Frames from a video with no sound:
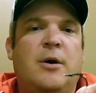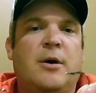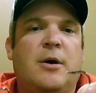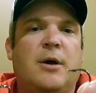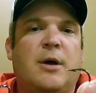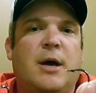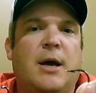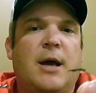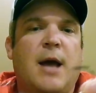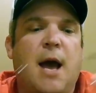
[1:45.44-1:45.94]

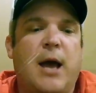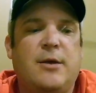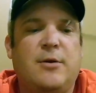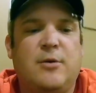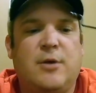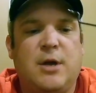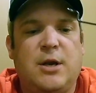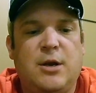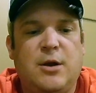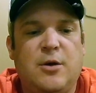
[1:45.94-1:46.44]
Okay, you
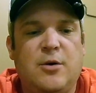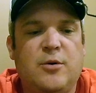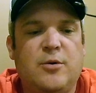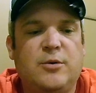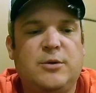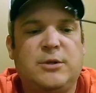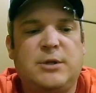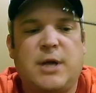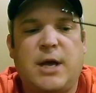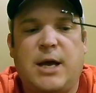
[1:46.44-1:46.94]
can
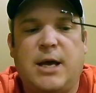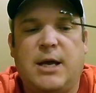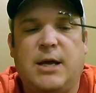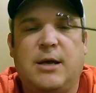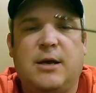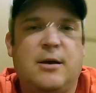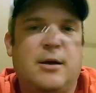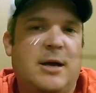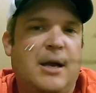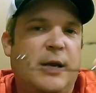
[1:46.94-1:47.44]
use a
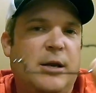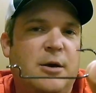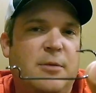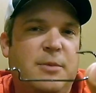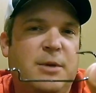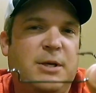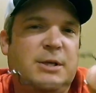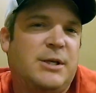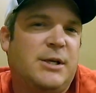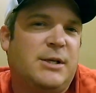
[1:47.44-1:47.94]

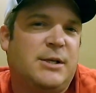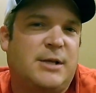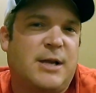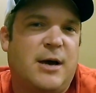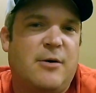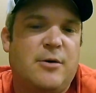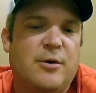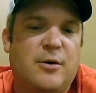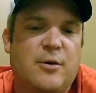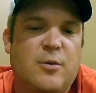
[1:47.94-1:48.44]
EWG
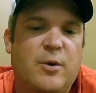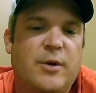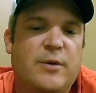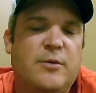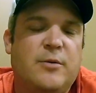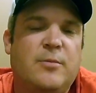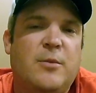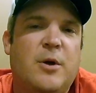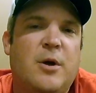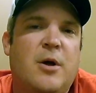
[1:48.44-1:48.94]
style hook with
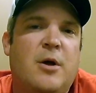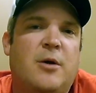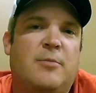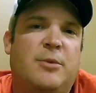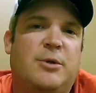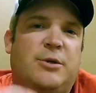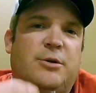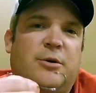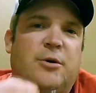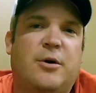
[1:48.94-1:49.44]
them,
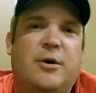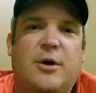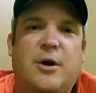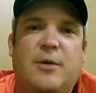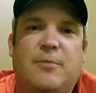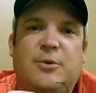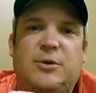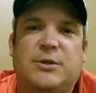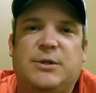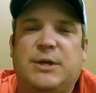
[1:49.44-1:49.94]
but your
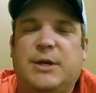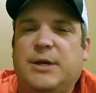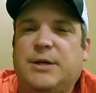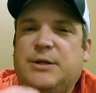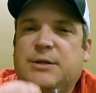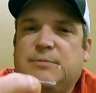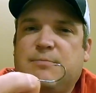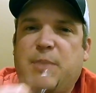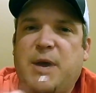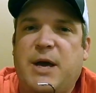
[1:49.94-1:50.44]
hookup
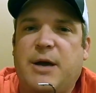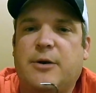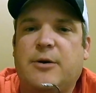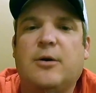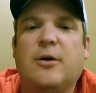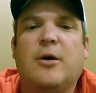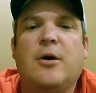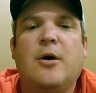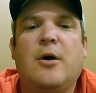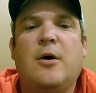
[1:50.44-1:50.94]
percentage is
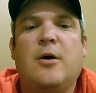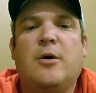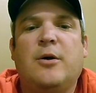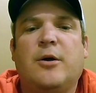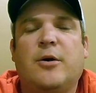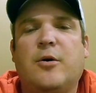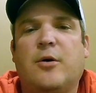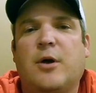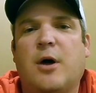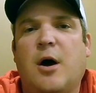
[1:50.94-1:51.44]
better.
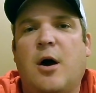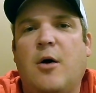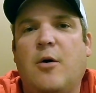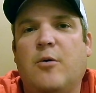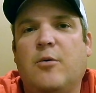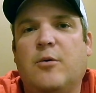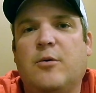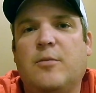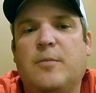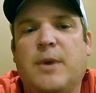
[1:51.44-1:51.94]
You're going to
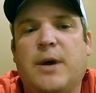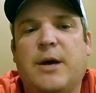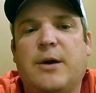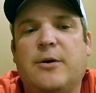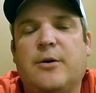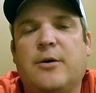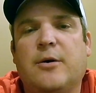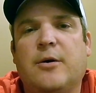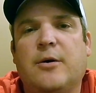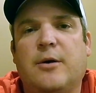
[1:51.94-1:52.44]
hold them
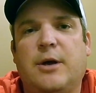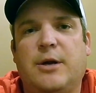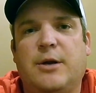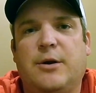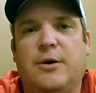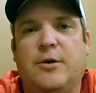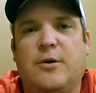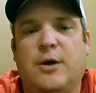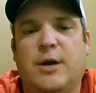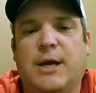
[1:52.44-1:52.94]
better and
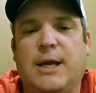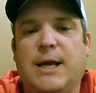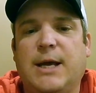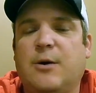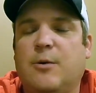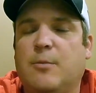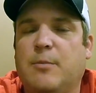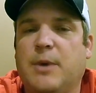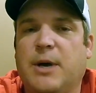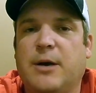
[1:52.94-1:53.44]
you're going to get
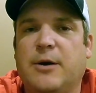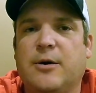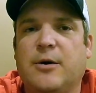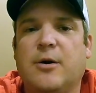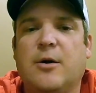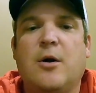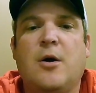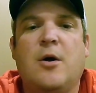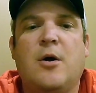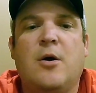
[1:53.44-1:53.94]
them
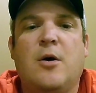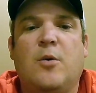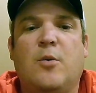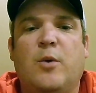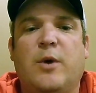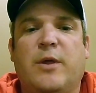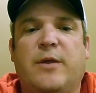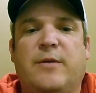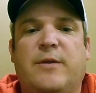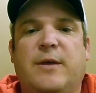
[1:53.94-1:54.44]
better
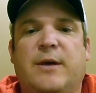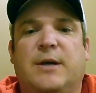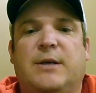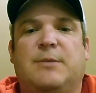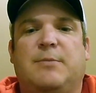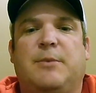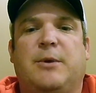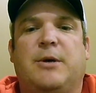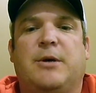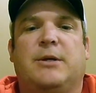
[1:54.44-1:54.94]
with
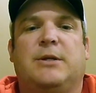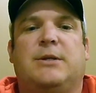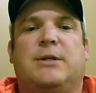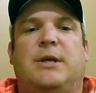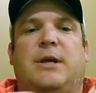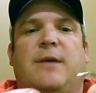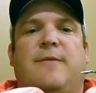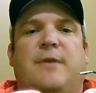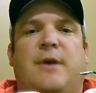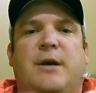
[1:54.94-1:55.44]
this because
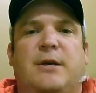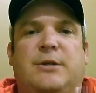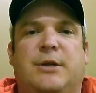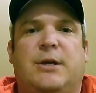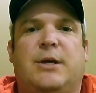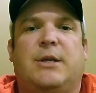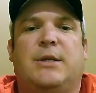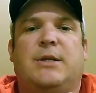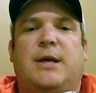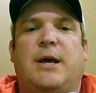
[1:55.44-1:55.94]
see, as you
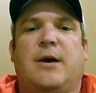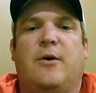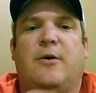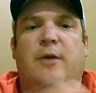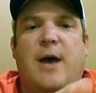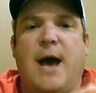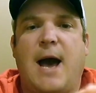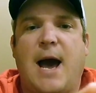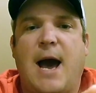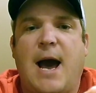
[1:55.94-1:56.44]
can tell,
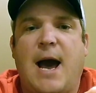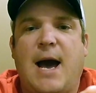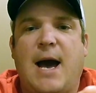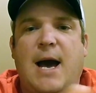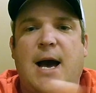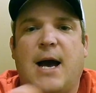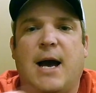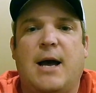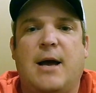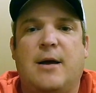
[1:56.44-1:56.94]
the
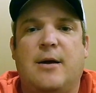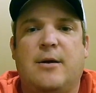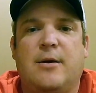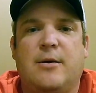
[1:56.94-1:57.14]
eye